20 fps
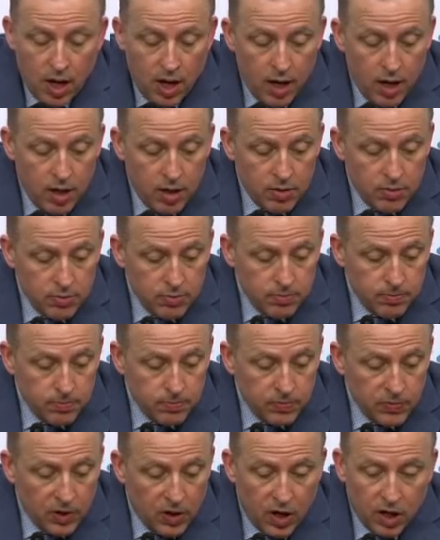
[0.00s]

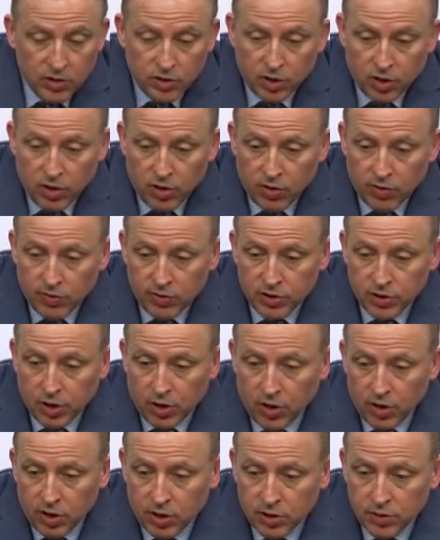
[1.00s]
our
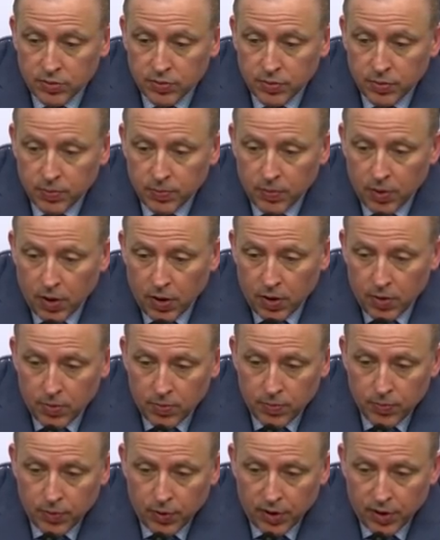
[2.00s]
turnovers hurt us,
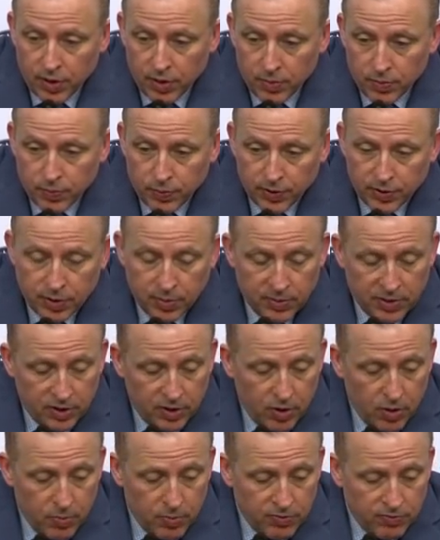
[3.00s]
put them
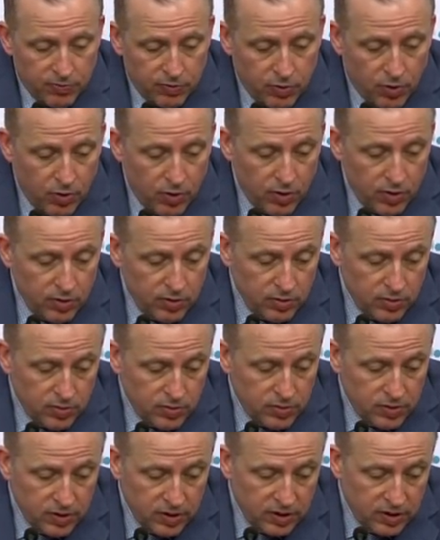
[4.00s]
in the open floor,
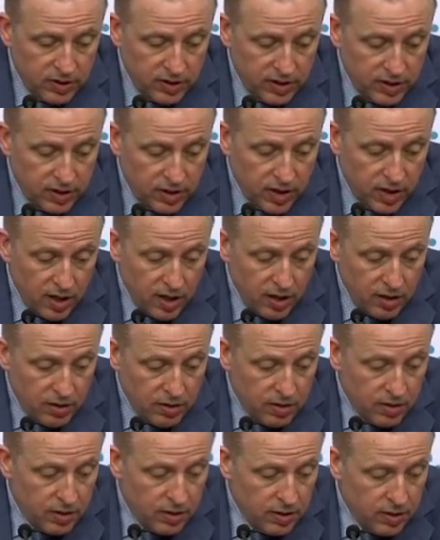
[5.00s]
and then
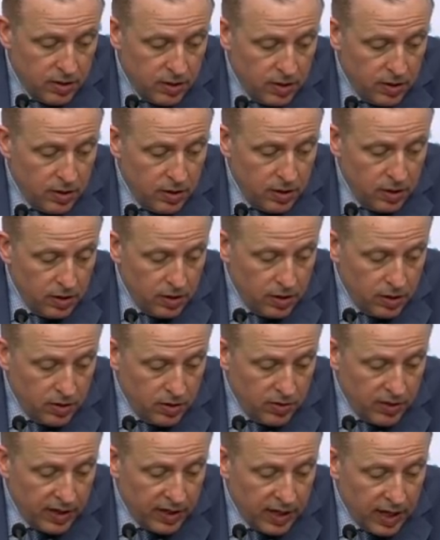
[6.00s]

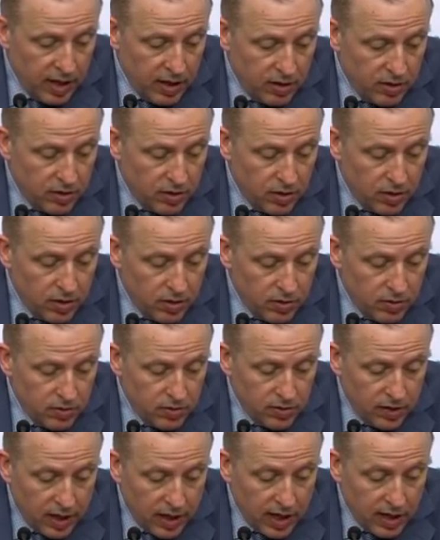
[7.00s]
they
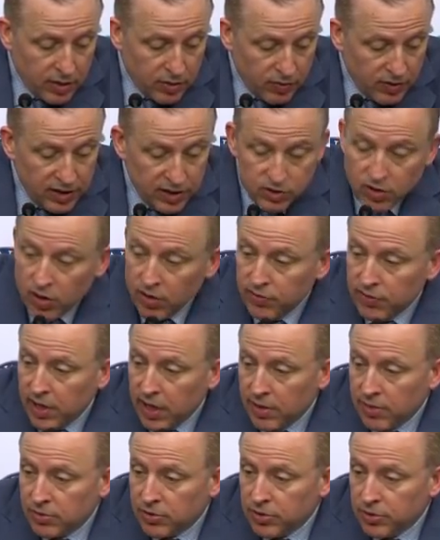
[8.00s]
got threes off
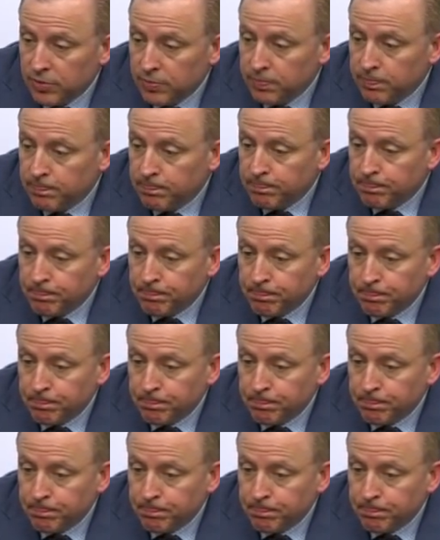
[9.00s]
that too.